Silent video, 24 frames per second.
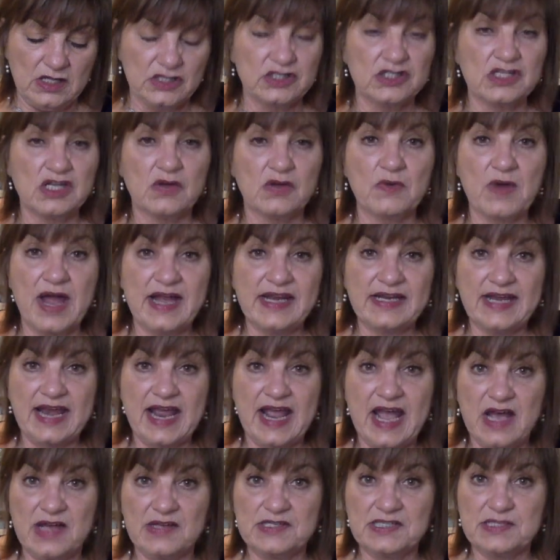So right
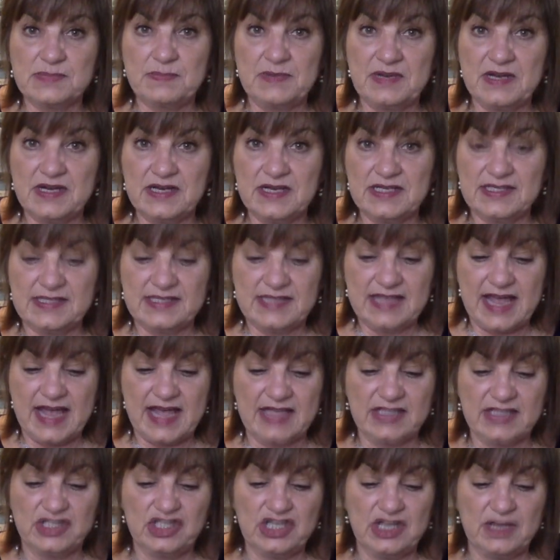now, Spirit
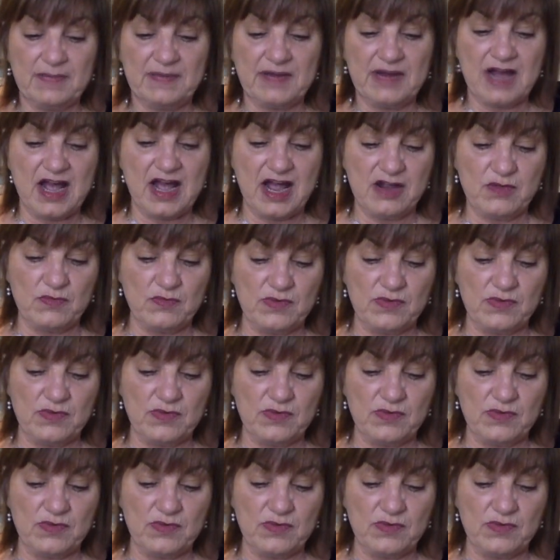says, Gemini,